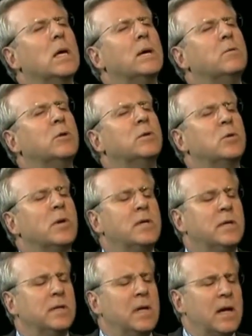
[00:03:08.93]
I'm trying
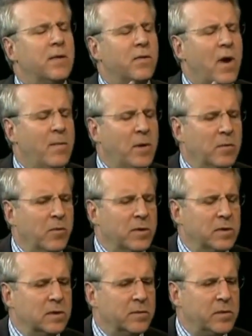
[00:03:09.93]
to, the anthropic
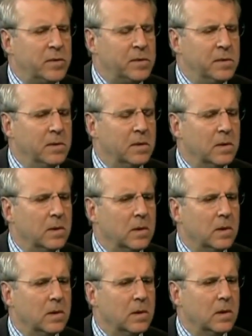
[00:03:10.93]
principle,
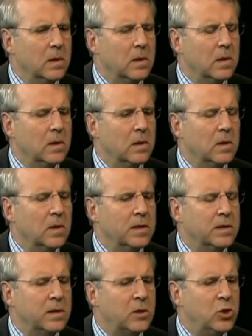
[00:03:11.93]
the
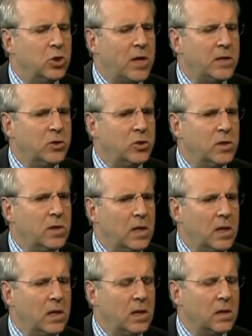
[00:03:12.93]
suggestion
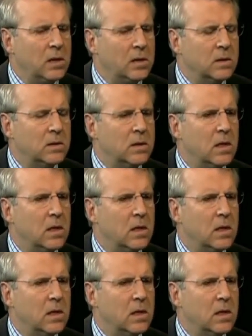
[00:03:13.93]
is,